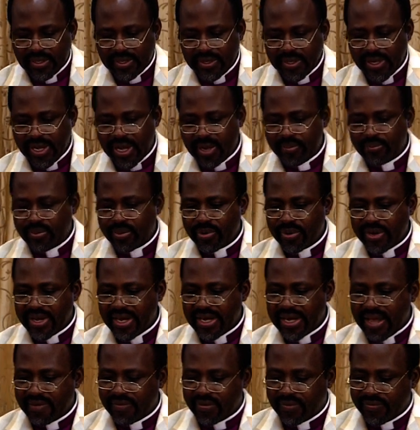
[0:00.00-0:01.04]
Hebrews
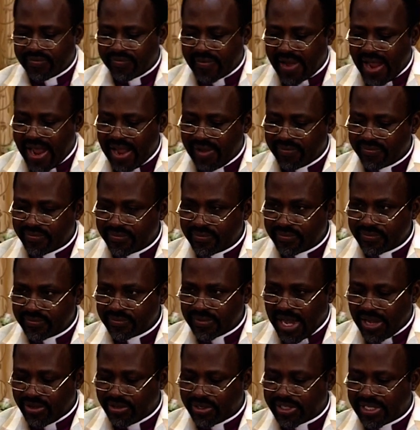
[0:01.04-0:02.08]
11:5.
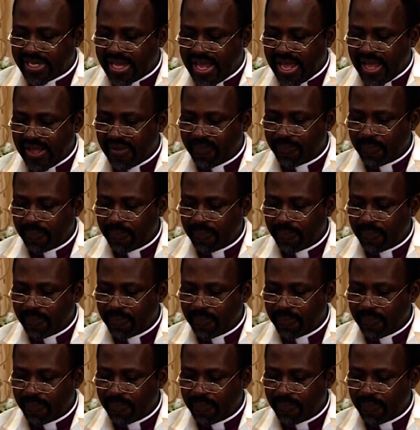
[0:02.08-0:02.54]
Are you there?